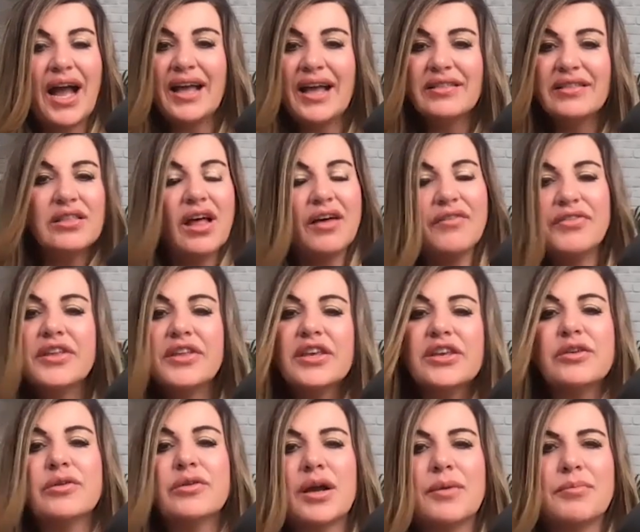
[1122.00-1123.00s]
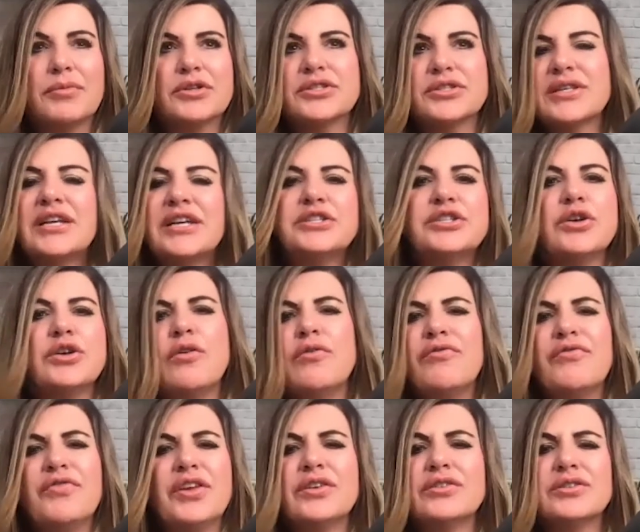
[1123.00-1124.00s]
I love the cucumbers. I
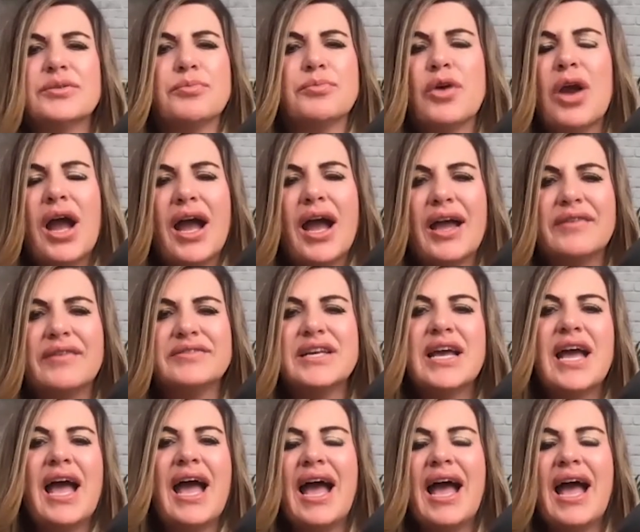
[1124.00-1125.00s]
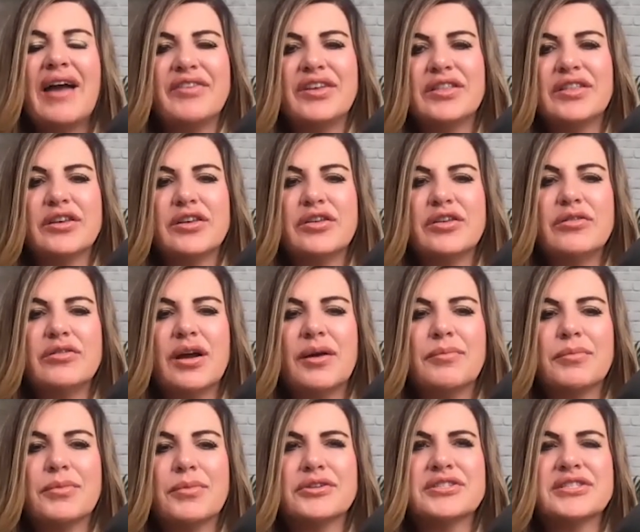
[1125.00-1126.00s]
don't feel deprived having the
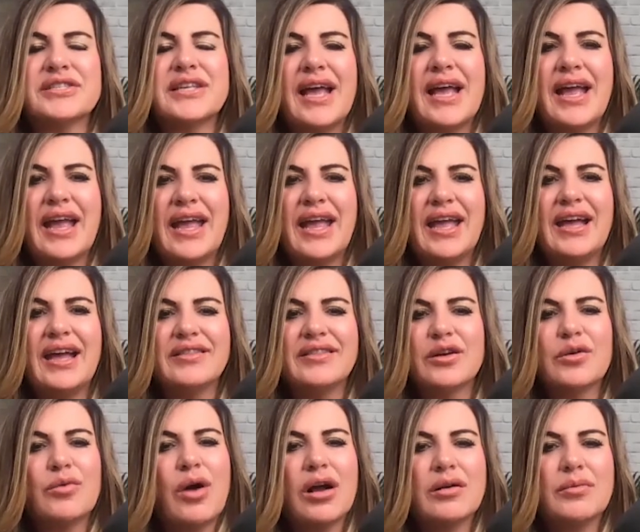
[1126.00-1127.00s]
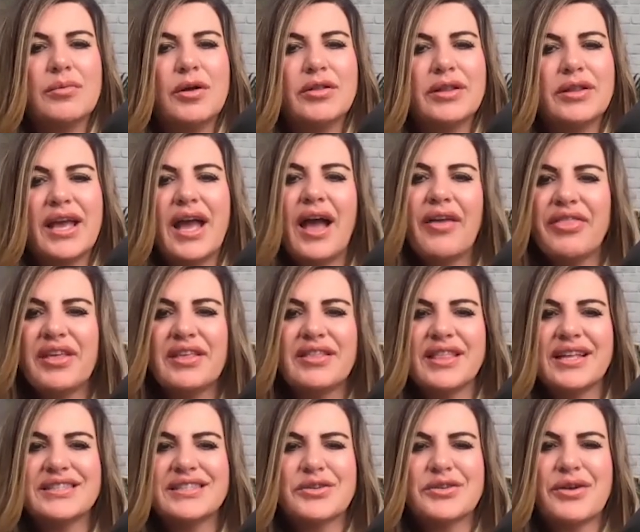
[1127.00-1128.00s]
cucumbers and the guacamole. I think
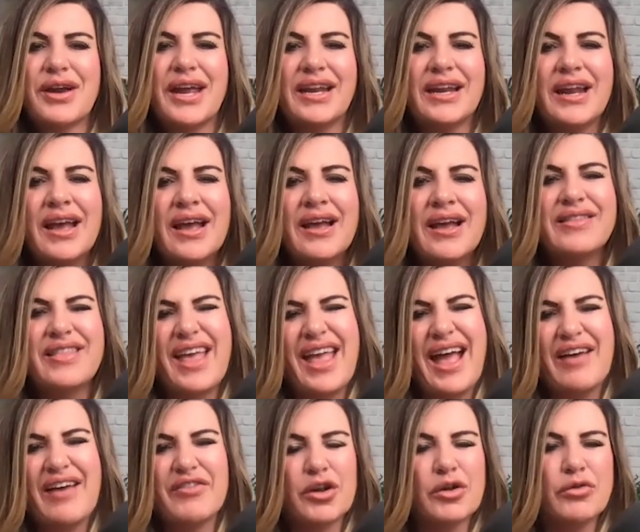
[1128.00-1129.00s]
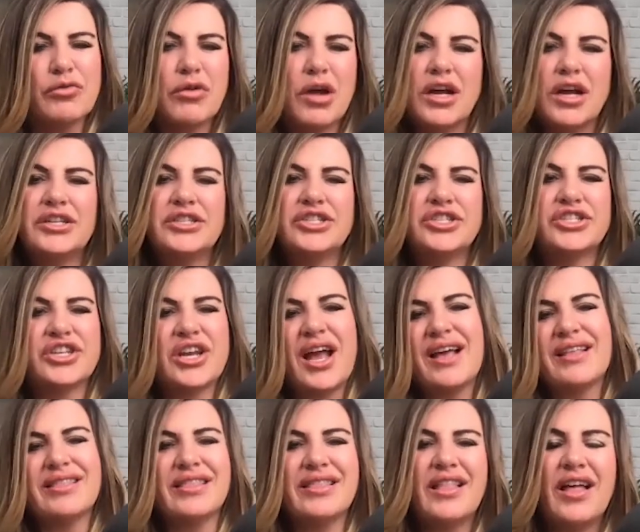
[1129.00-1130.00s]
that's great. They have a crunch.
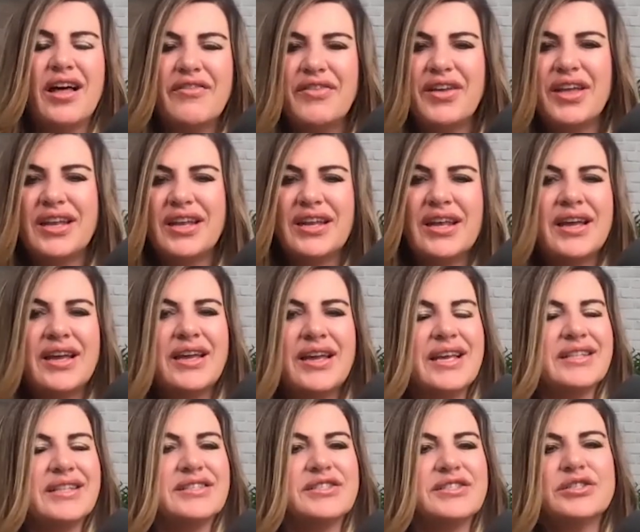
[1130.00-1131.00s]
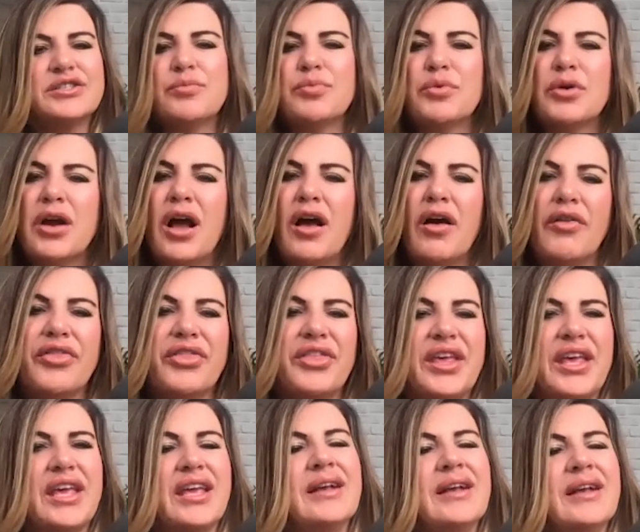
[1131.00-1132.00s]
I love it. It's super
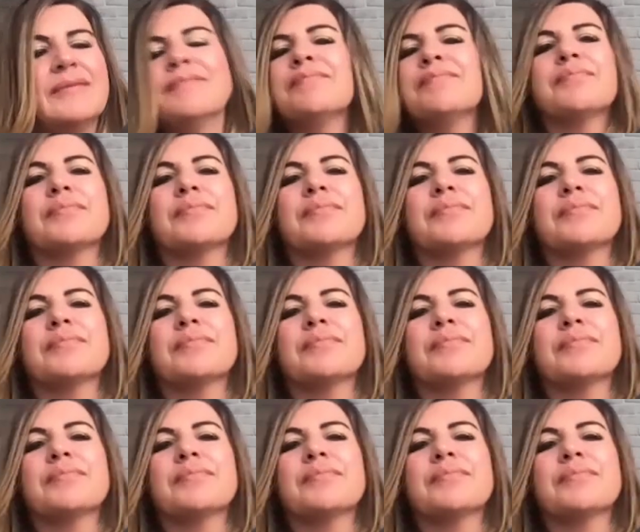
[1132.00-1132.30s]
healthy.